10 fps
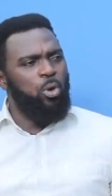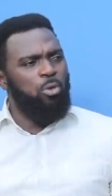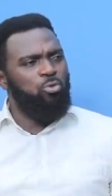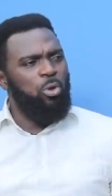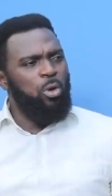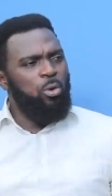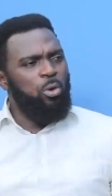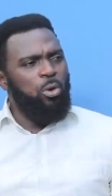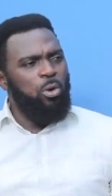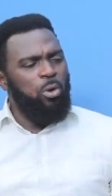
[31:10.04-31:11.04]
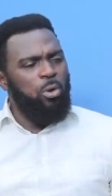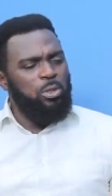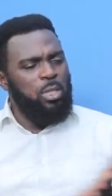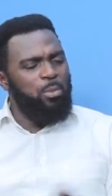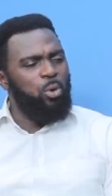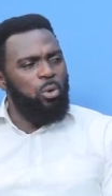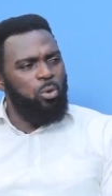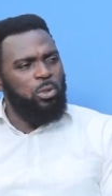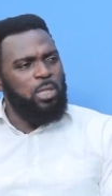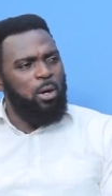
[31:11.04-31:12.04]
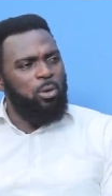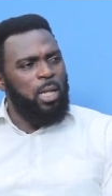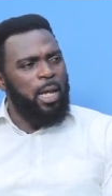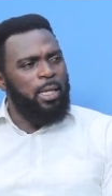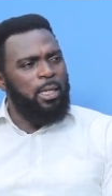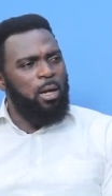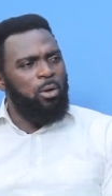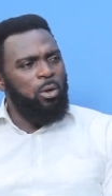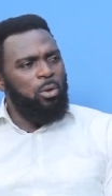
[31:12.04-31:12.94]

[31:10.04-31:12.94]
because oh, Sabi Okuja or nine now,